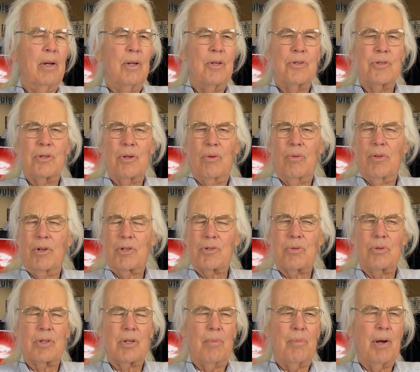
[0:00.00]
So this
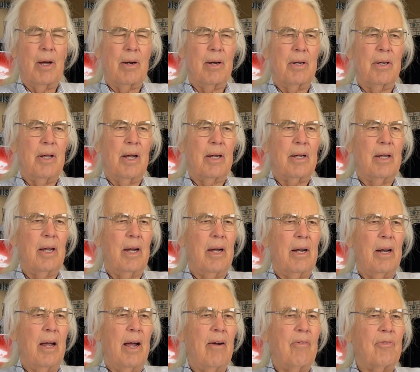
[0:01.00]
was about a
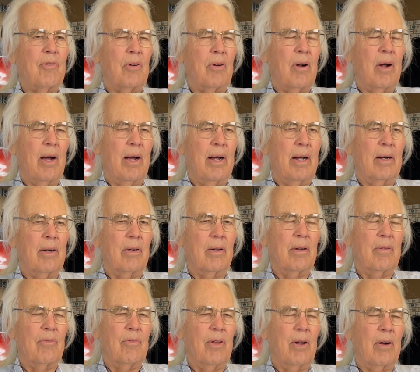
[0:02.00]
decade after I had
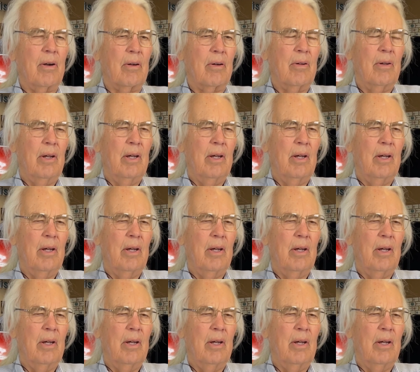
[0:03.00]
lived there.